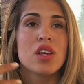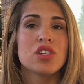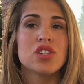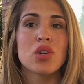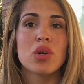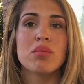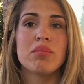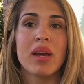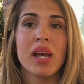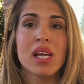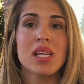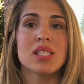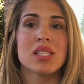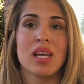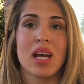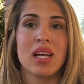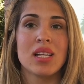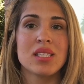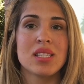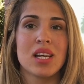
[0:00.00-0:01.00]
so it makes
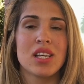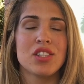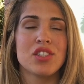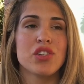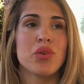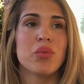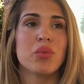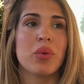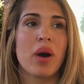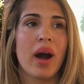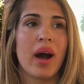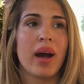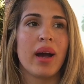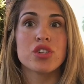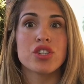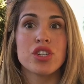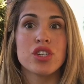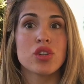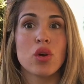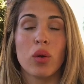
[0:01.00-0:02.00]
sense as to why
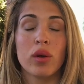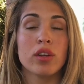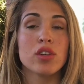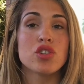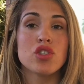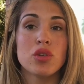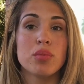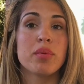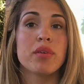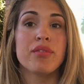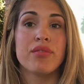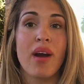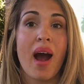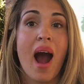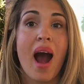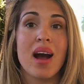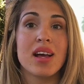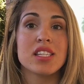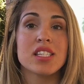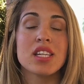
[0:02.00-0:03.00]
she's going super
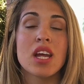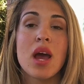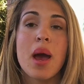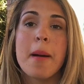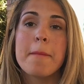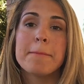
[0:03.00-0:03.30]
fast.